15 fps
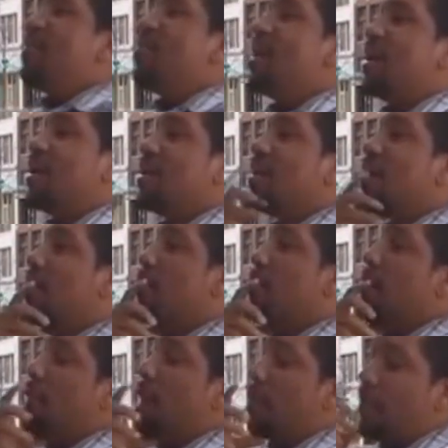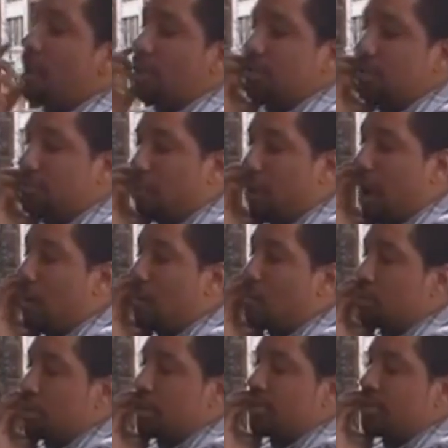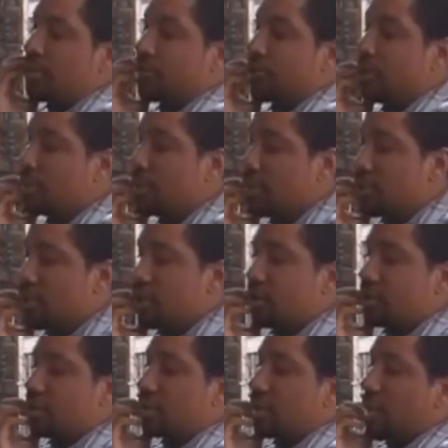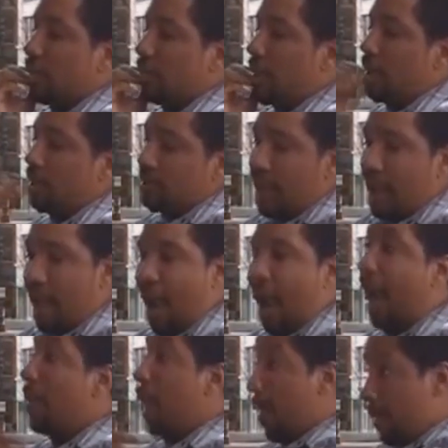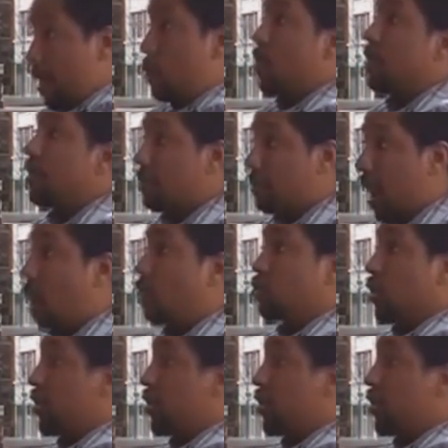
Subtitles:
But no, my biggest problem with GOCC Church, because I've been with them. I was